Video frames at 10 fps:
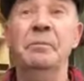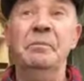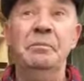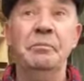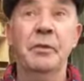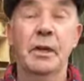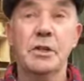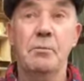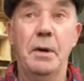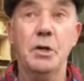There's
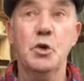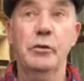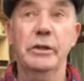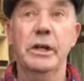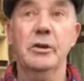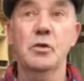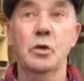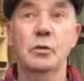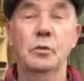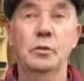a patch over there
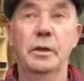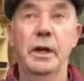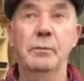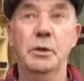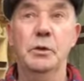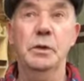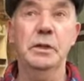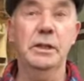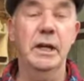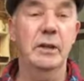growing in between
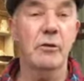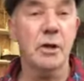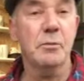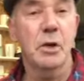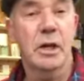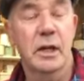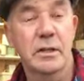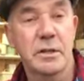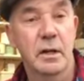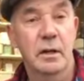the raspberry canes,